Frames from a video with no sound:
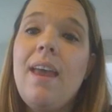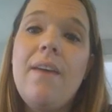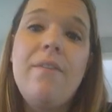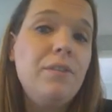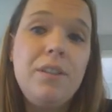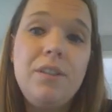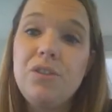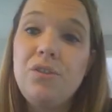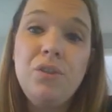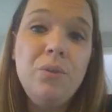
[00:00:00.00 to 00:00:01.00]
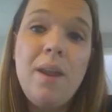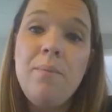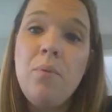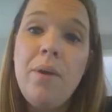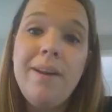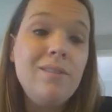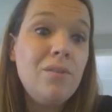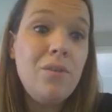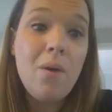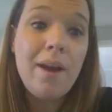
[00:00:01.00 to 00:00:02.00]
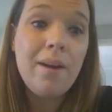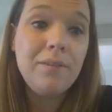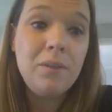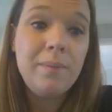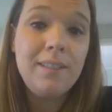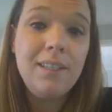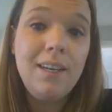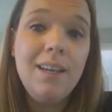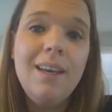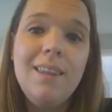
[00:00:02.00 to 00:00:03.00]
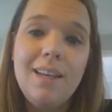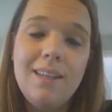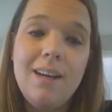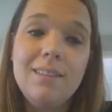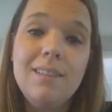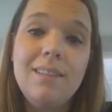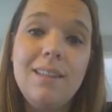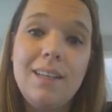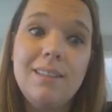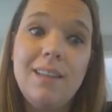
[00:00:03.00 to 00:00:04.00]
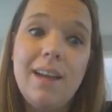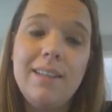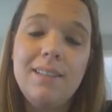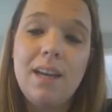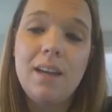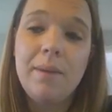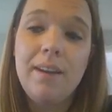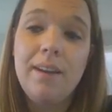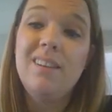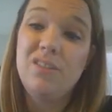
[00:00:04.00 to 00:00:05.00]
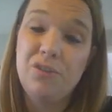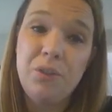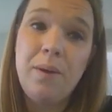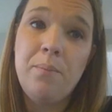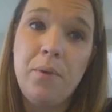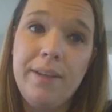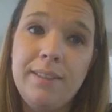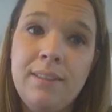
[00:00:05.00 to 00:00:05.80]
If you see just two endpoints, no arrows to be seen, that tells us that that's a line segment because there's two endpoints.